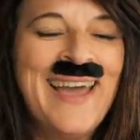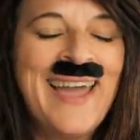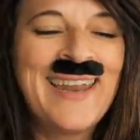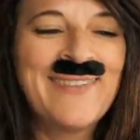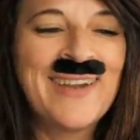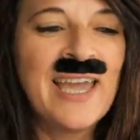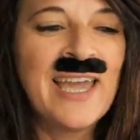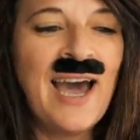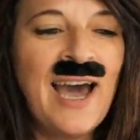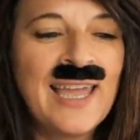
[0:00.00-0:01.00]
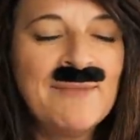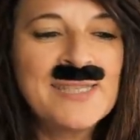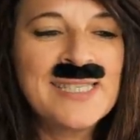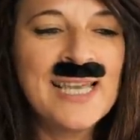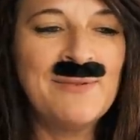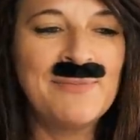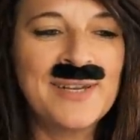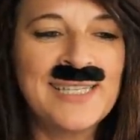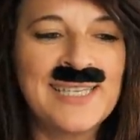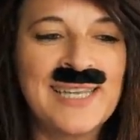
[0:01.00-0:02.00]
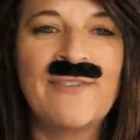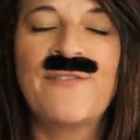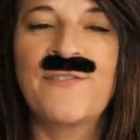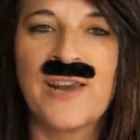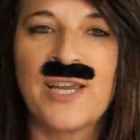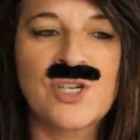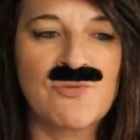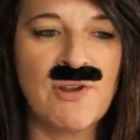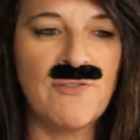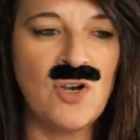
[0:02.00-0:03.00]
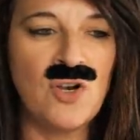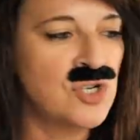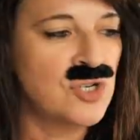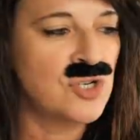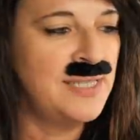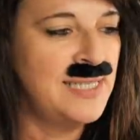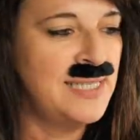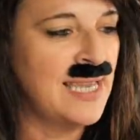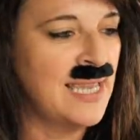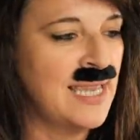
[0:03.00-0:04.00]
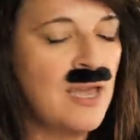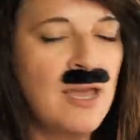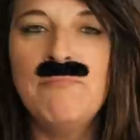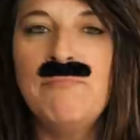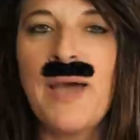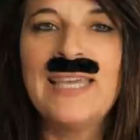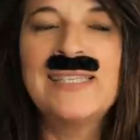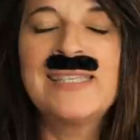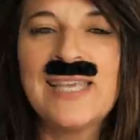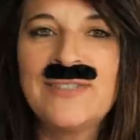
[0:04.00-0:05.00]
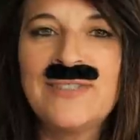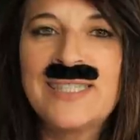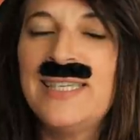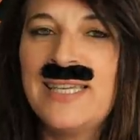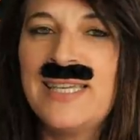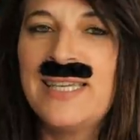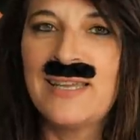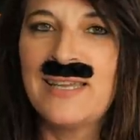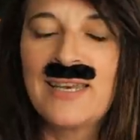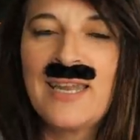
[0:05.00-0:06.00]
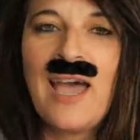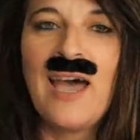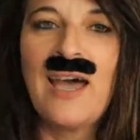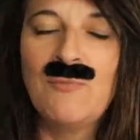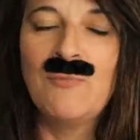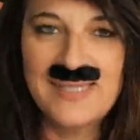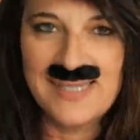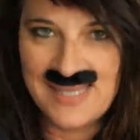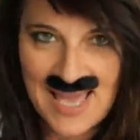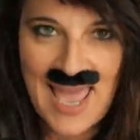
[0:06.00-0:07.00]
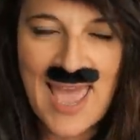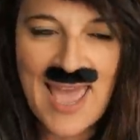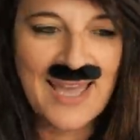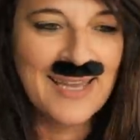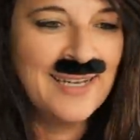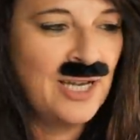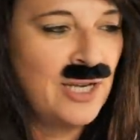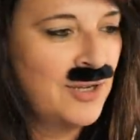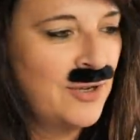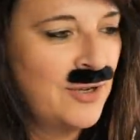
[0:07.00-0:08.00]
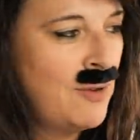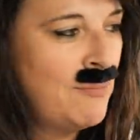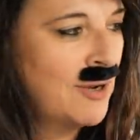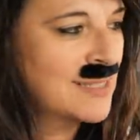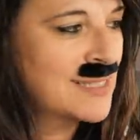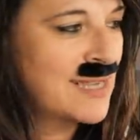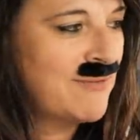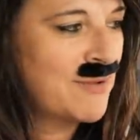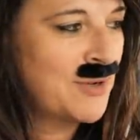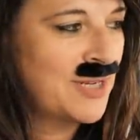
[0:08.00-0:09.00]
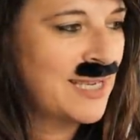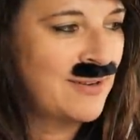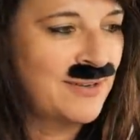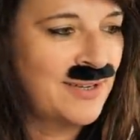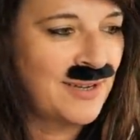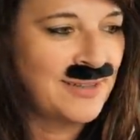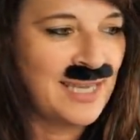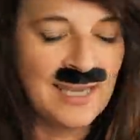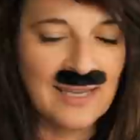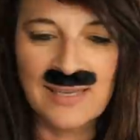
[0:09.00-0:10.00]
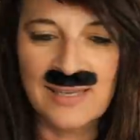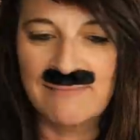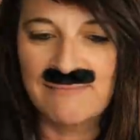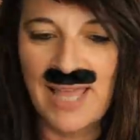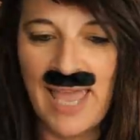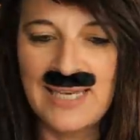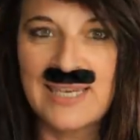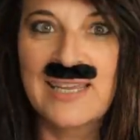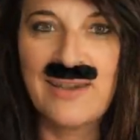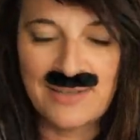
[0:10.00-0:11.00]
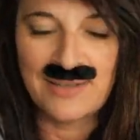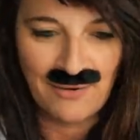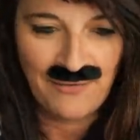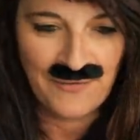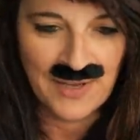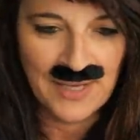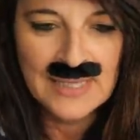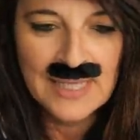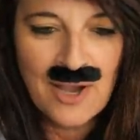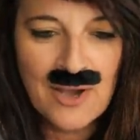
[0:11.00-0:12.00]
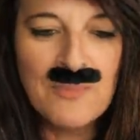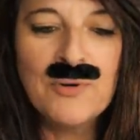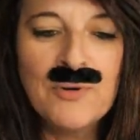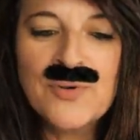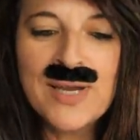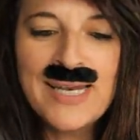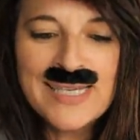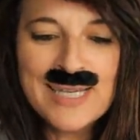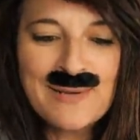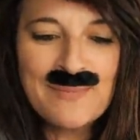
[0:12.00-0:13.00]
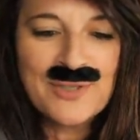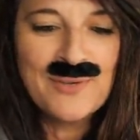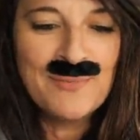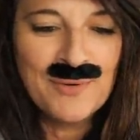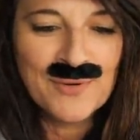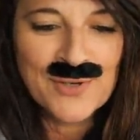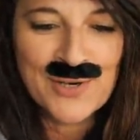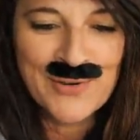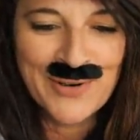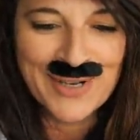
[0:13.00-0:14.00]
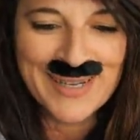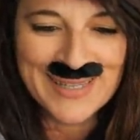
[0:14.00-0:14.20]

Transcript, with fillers: Anyway, I am celebrating French Revolution Day. Back in seventeen eighty-nine, I was there uh, amongst everybody who got their head cut off. Uh, bonjour à l'Égypte, bonjour.